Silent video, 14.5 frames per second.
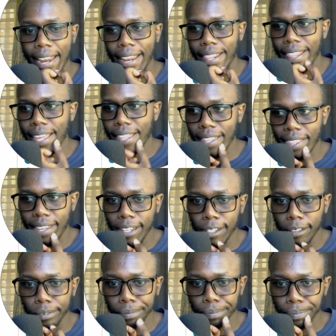The other thing
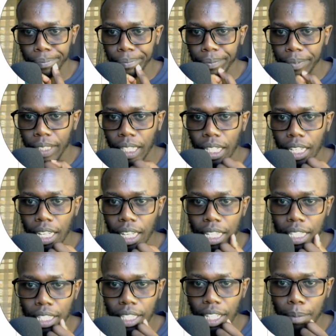
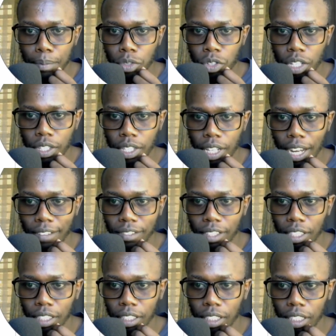is come to discover,
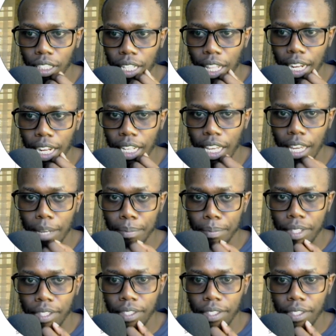then games.